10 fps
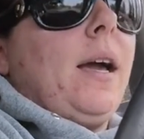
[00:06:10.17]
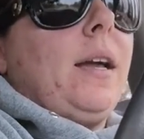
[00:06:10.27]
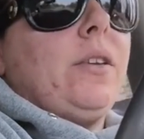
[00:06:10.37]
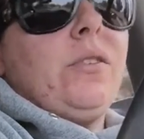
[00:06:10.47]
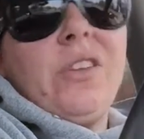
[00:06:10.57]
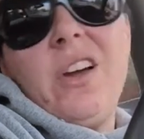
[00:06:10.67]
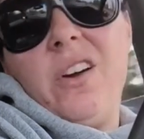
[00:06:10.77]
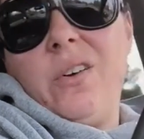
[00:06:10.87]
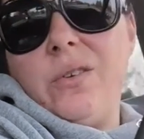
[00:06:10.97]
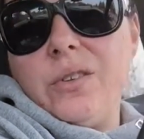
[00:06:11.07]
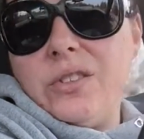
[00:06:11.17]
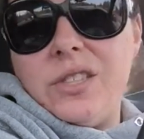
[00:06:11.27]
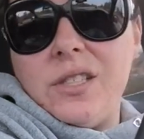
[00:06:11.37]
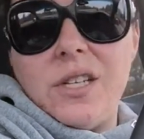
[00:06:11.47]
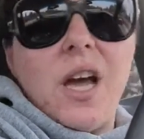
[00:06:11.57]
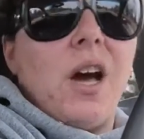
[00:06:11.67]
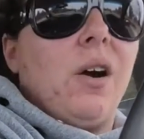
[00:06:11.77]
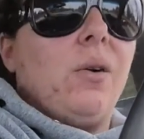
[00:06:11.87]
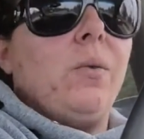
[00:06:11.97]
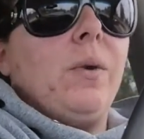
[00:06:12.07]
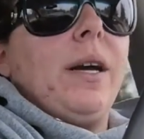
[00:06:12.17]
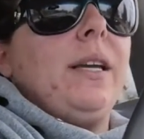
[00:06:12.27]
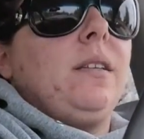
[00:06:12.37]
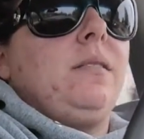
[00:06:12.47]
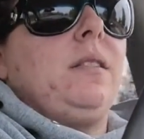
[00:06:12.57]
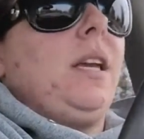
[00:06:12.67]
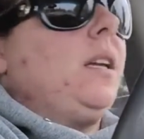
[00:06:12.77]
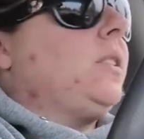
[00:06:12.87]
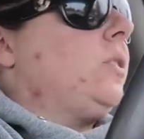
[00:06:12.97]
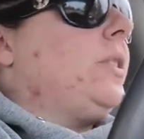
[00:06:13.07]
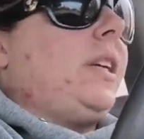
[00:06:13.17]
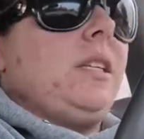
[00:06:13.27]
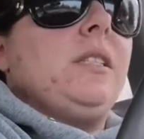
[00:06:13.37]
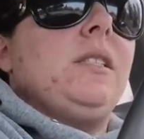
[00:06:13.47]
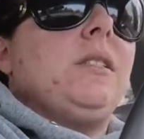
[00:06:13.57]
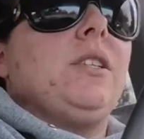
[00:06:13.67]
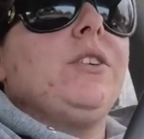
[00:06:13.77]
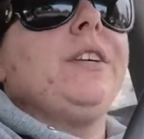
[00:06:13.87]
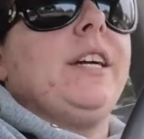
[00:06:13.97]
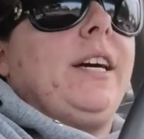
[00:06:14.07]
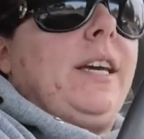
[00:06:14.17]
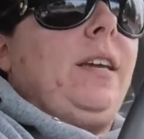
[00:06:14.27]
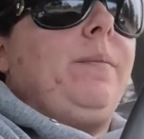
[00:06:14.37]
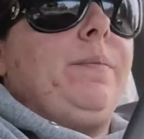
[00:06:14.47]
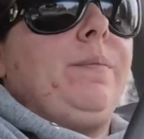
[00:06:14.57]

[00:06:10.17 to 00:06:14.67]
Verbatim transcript: And you'll know. You'll just know what the answer is in your gut.